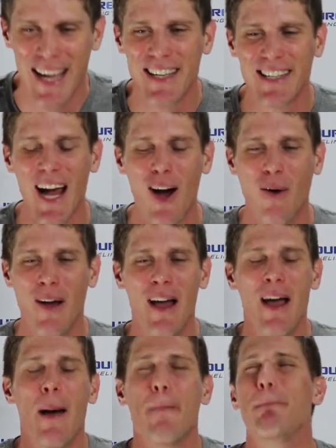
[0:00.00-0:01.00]
So,
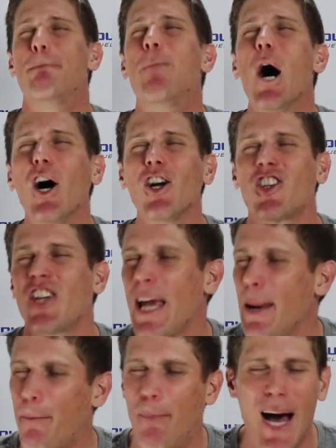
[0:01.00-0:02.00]

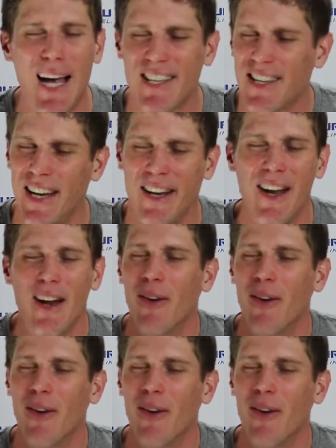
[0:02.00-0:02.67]
bullshit busted.